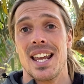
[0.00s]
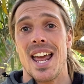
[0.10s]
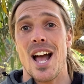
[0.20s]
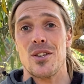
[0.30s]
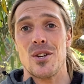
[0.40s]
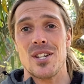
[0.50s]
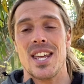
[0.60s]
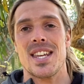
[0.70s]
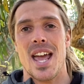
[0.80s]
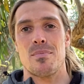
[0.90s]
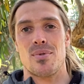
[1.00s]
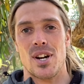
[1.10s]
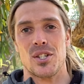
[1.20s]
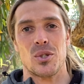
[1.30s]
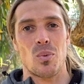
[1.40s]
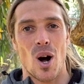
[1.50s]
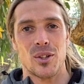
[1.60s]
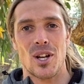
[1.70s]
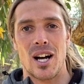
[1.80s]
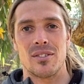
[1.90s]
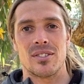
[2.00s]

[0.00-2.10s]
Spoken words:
our unique and precious wildlife.